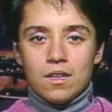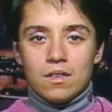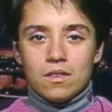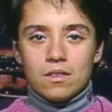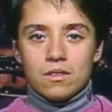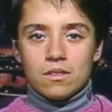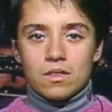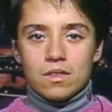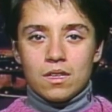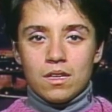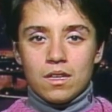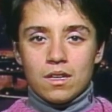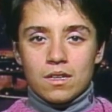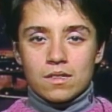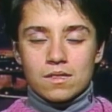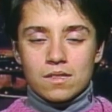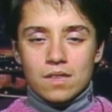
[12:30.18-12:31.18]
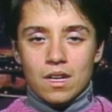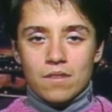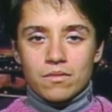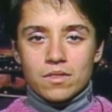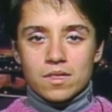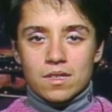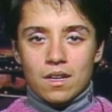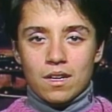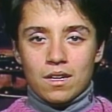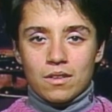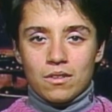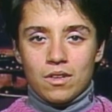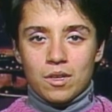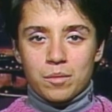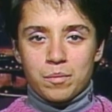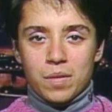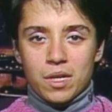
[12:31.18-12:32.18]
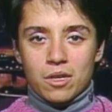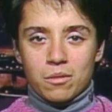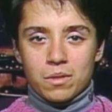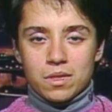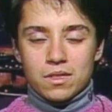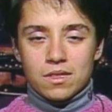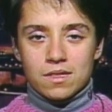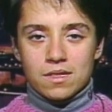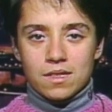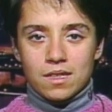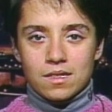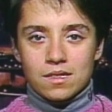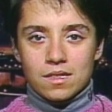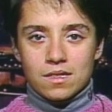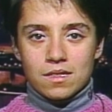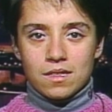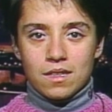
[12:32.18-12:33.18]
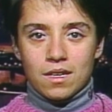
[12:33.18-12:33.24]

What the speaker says: the staff is getting a lot better, which is nice to see,